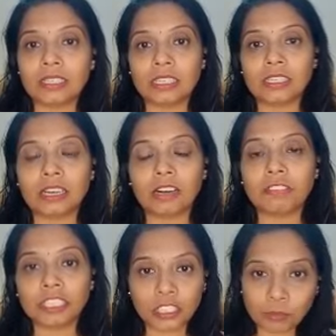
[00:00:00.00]
etc.,
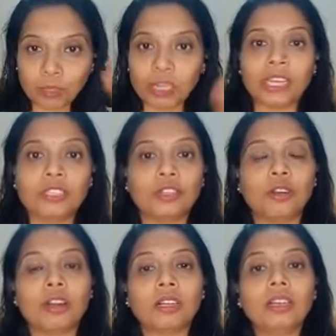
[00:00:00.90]
which stimulate
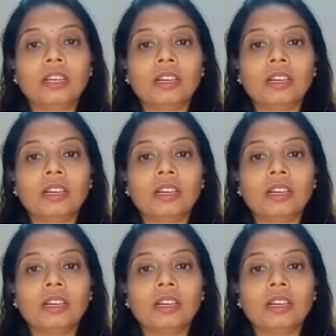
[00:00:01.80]
your